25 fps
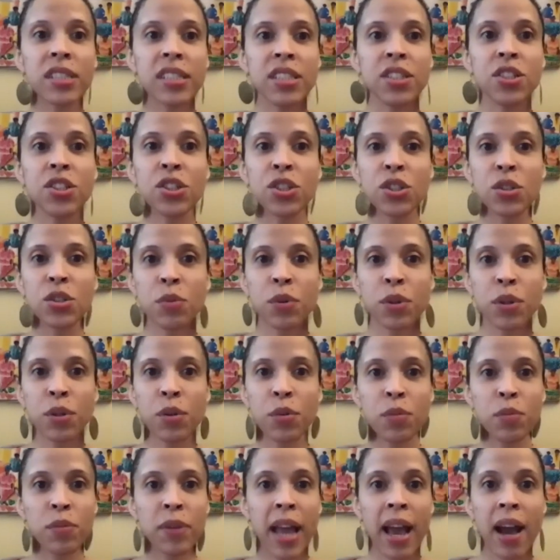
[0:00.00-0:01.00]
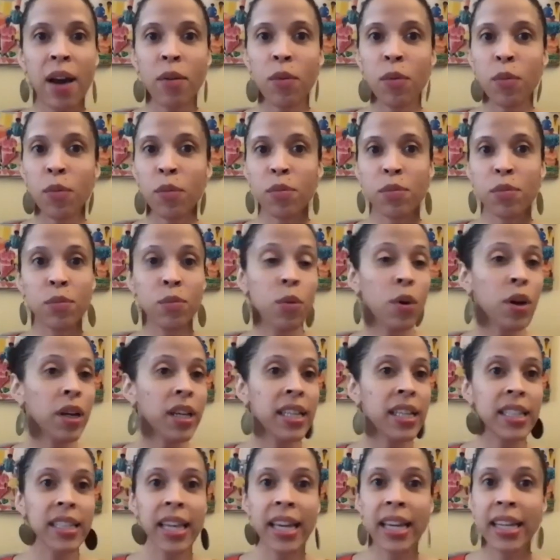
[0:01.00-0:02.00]
Teachers were now
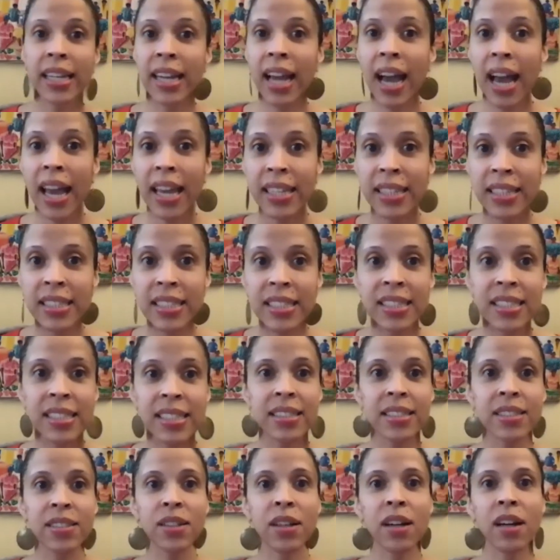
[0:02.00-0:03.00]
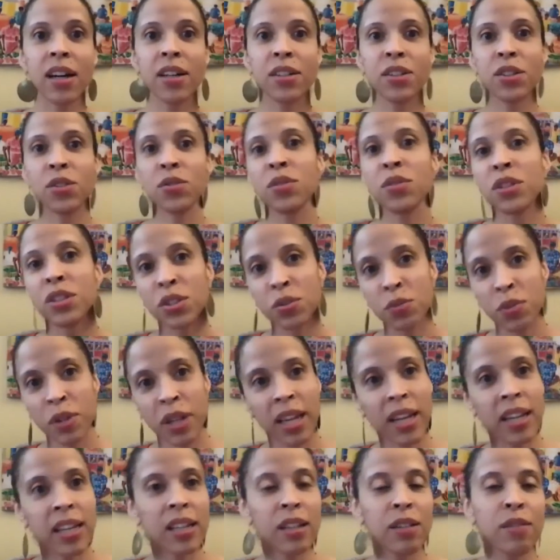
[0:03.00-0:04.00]
working late nights, uh, unions were
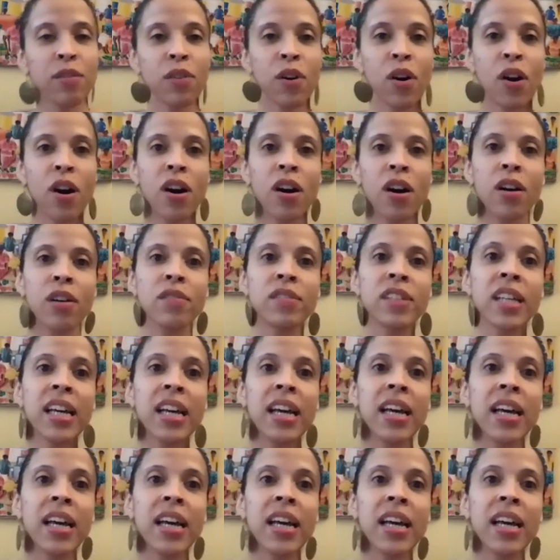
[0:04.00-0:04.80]
getting involved,